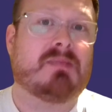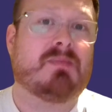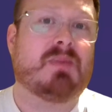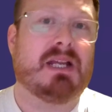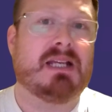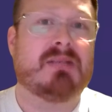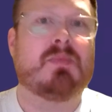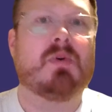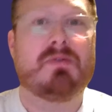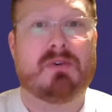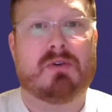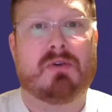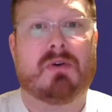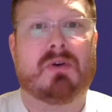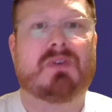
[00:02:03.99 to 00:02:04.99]
please move
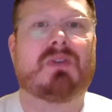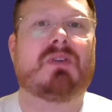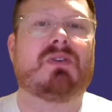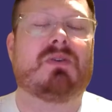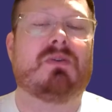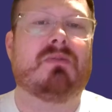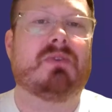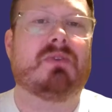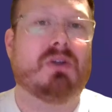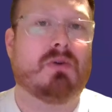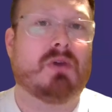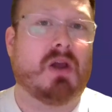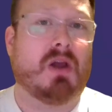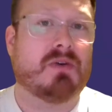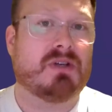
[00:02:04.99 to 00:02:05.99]
across to the new
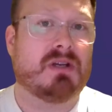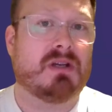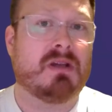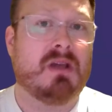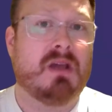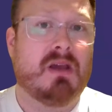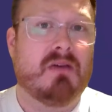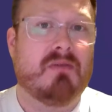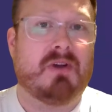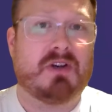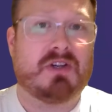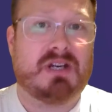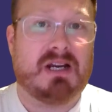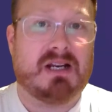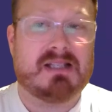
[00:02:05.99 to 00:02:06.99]
coaching
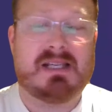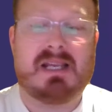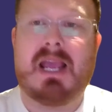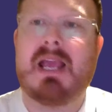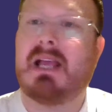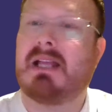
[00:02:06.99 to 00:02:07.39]
functionality.